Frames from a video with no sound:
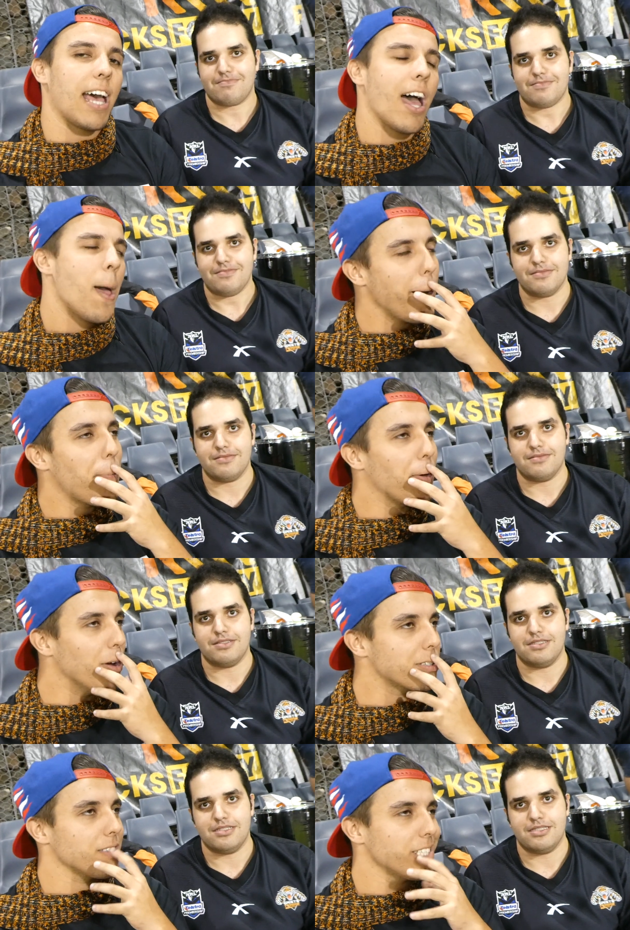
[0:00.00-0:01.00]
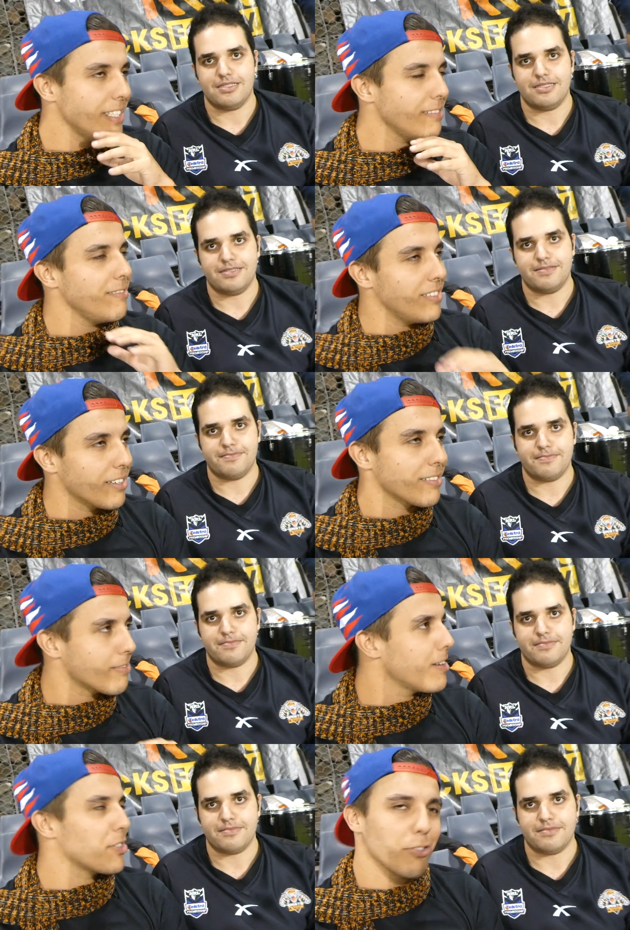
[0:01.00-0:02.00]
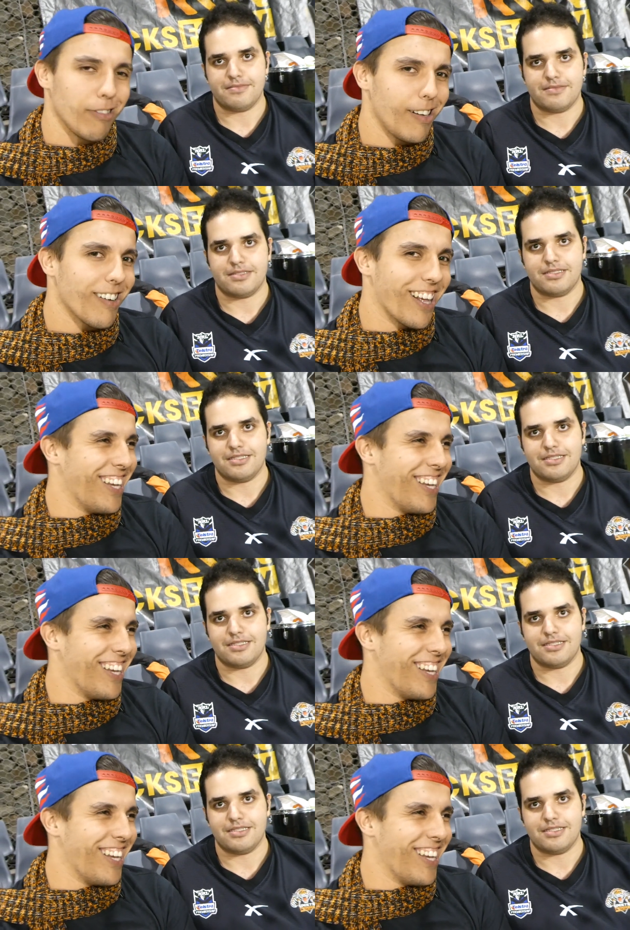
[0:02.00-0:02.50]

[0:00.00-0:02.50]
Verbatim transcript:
Speaker 1: is that I personally, I'm not going to say too loud,